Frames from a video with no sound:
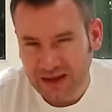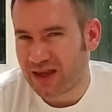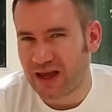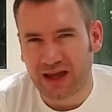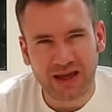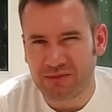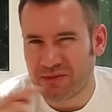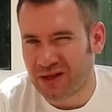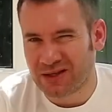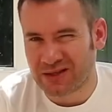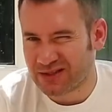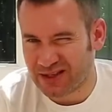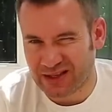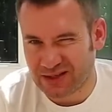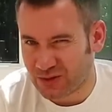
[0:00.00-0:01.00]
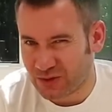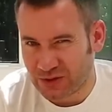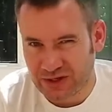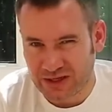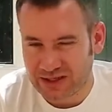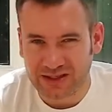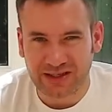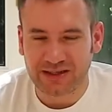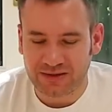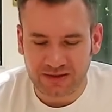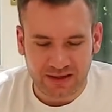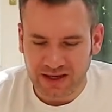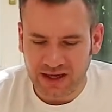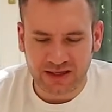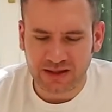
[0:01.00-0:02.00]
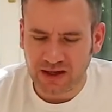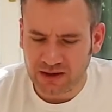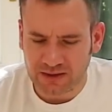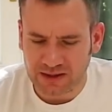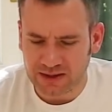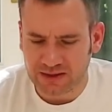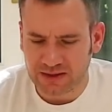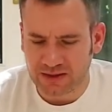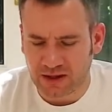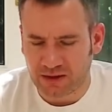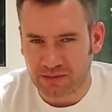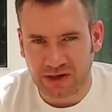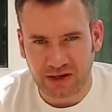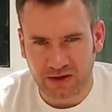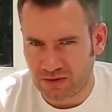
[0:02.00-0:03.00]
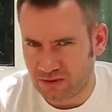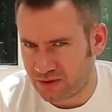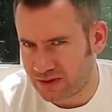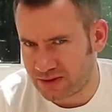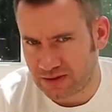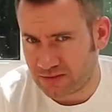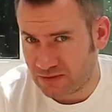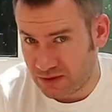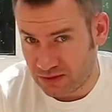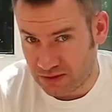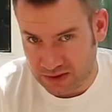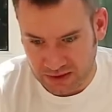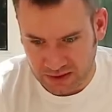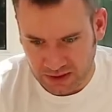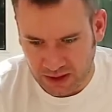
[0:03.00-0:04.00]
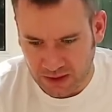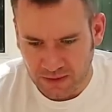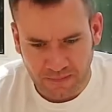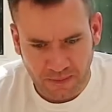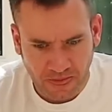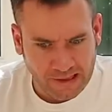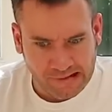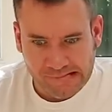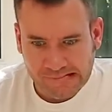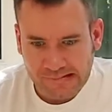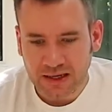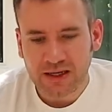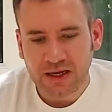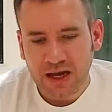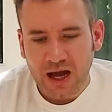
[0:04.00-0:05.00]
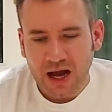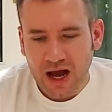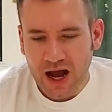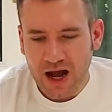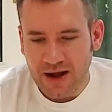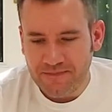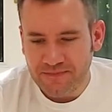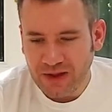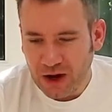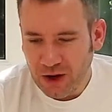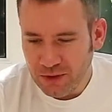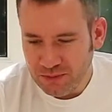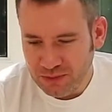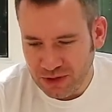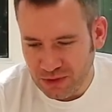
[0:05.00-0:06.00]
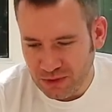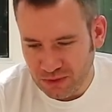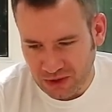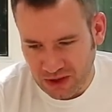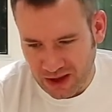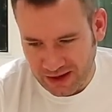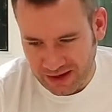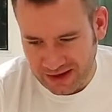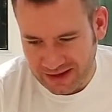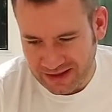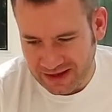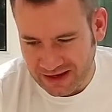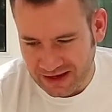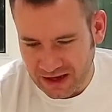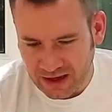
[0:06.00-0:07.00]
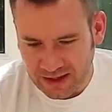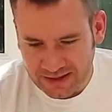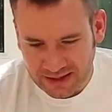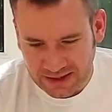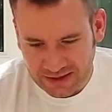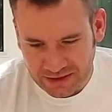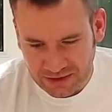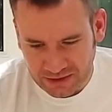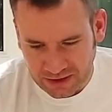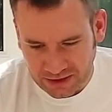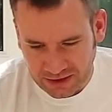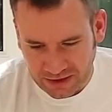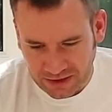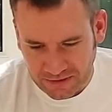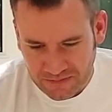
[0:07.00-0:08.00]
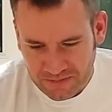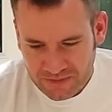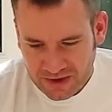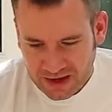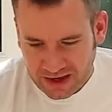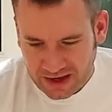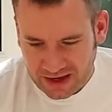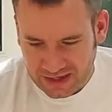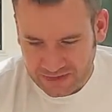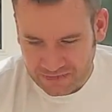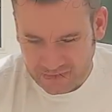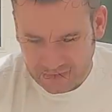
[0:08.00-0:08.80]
Yeah, he means this August. He totally does not mean an August of 2 years ago. Hope you like the ICH2 logo. It's